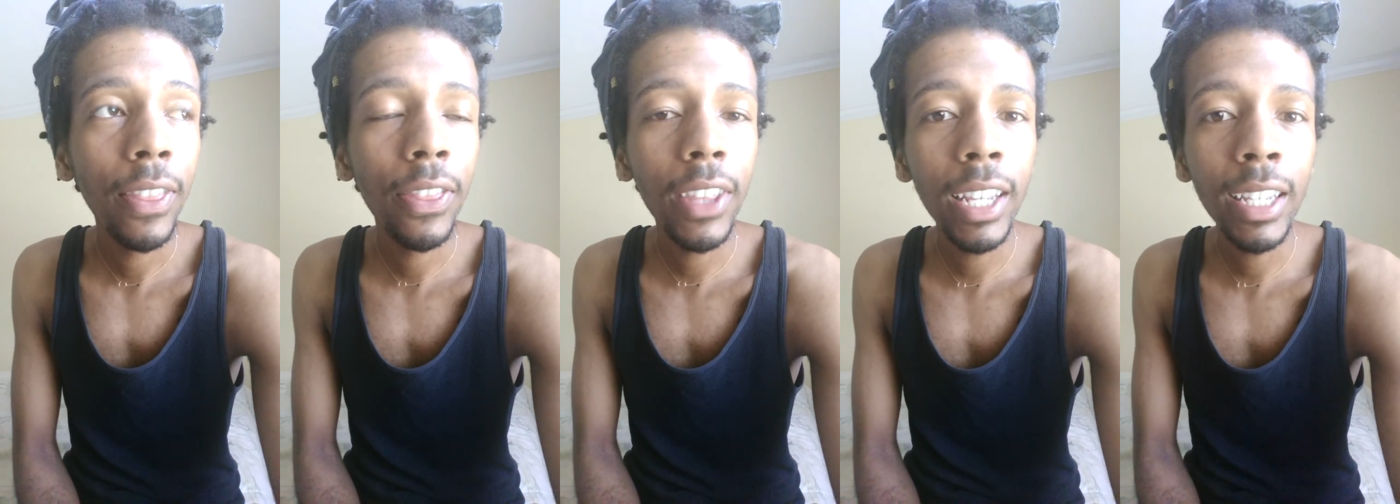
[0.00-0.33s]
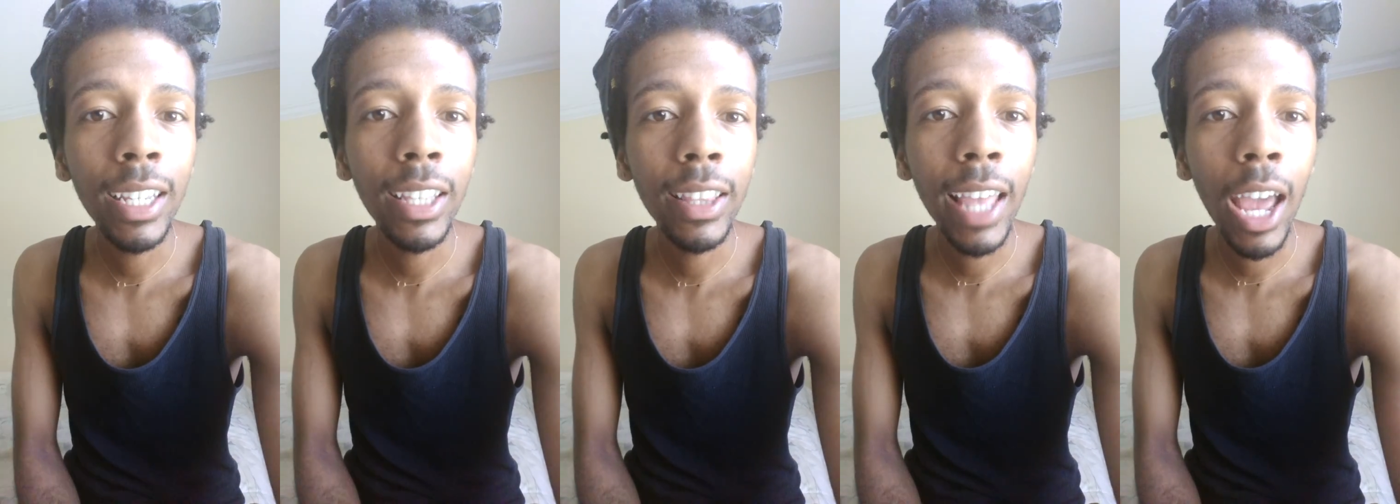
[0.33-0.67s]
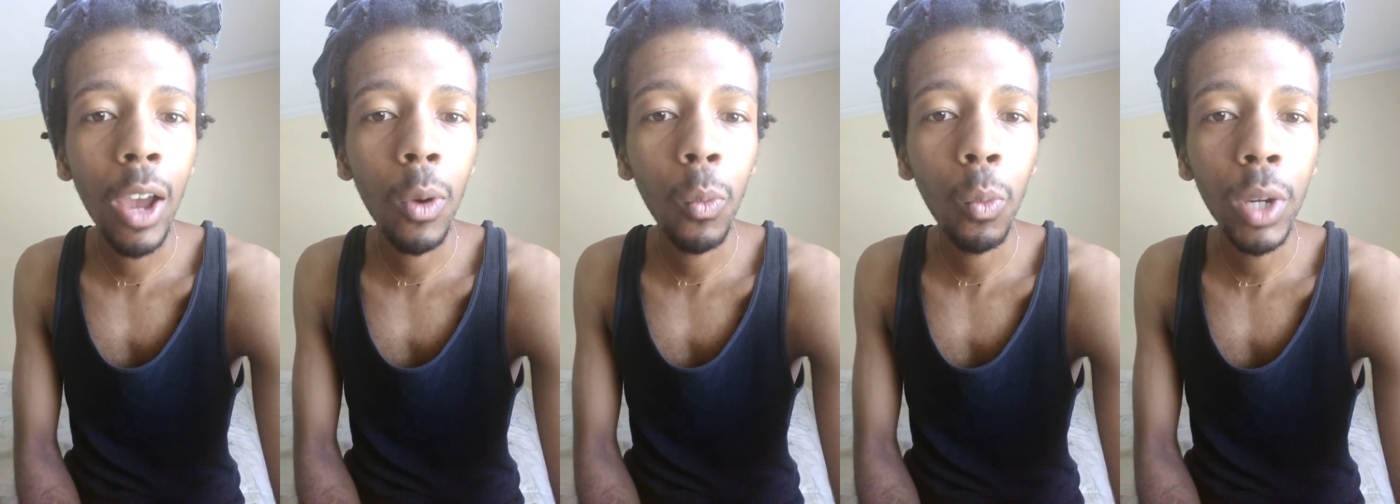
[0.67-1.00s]
thinking
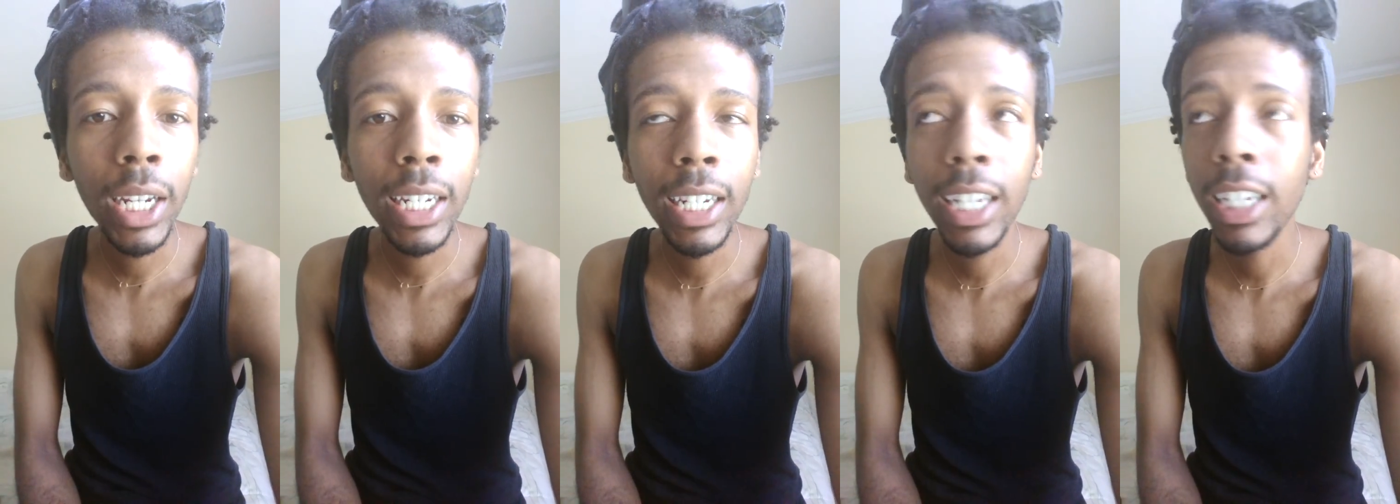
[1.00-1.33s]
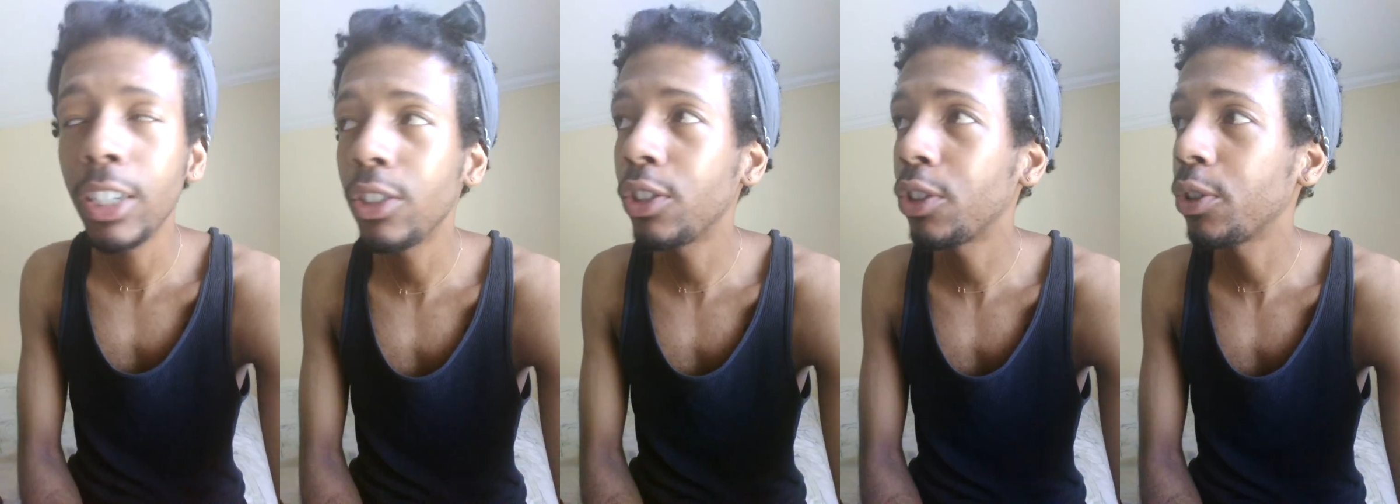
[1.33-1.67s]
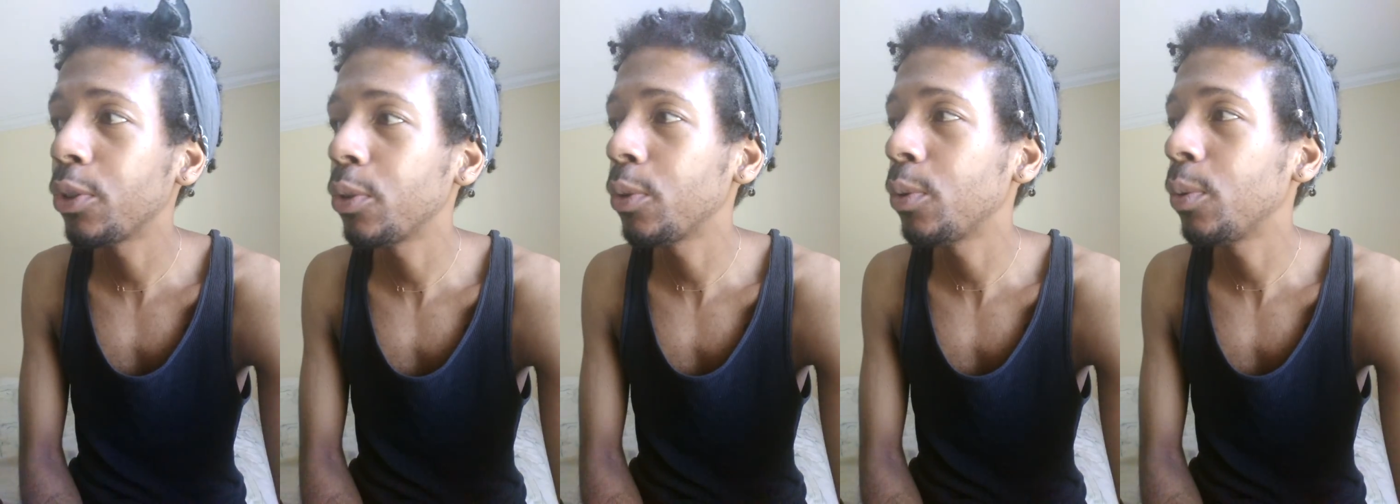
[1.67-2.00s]
that we need to